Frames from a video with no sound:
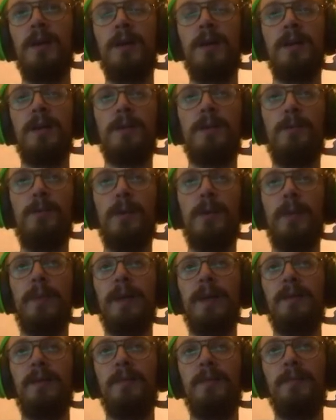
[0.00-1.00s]
Twin
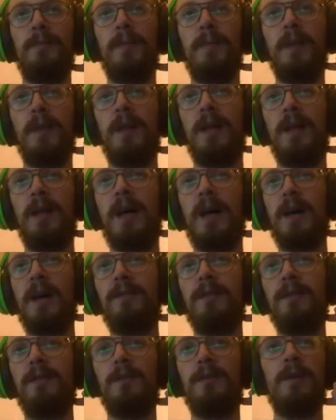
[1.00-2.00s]
Bite.
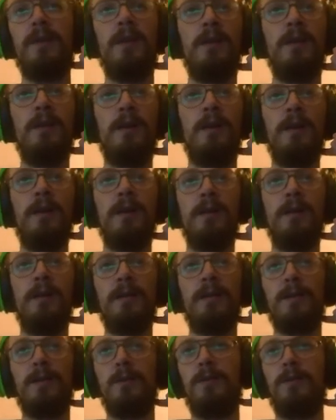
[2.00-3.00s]
After
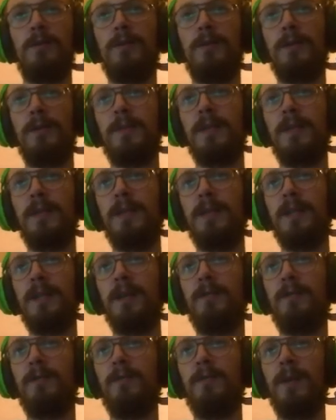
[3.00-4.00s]
so first basic
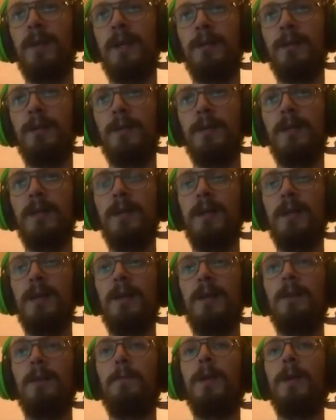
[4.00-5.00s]
attack
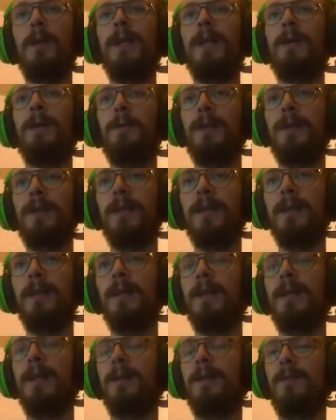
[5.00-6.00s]

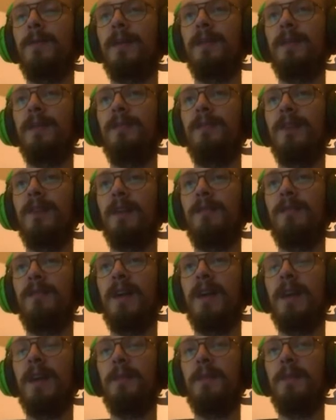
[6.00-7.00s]
125
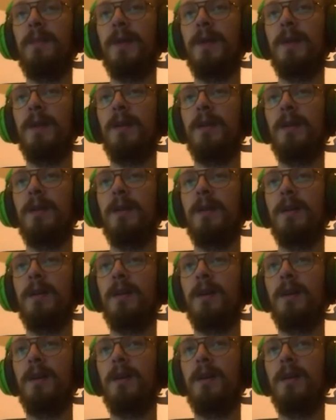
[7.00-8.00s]
AP.
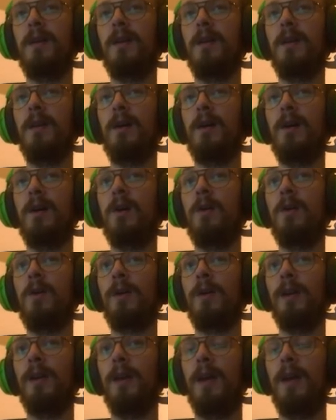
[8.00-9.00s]

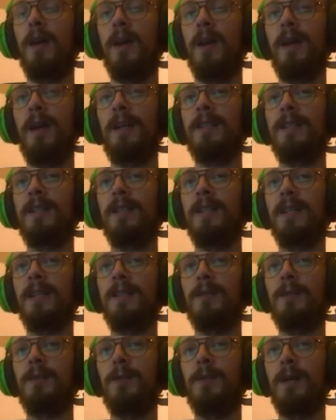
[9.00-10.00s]
Okay. Second
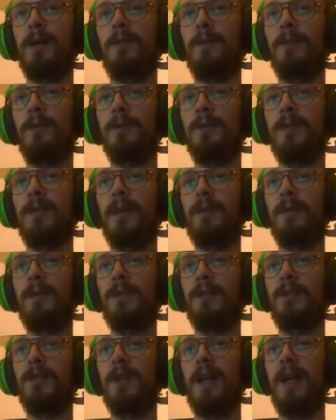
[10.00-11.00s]
strike bonus
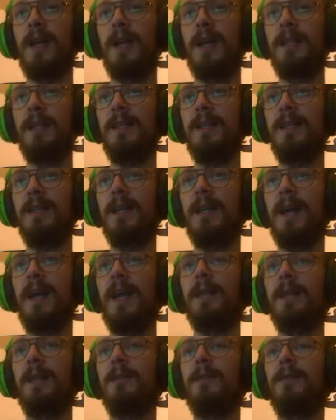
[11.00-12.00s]
damage, AD
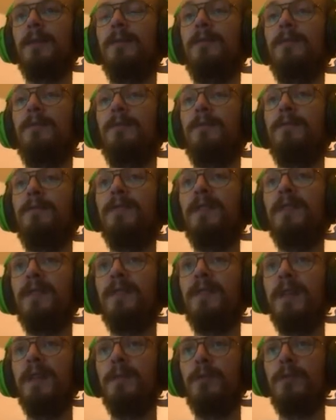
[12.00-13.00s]
and
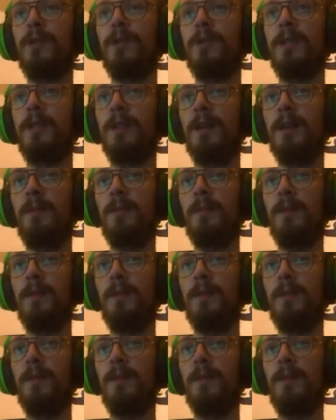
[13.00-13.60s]
15% AP.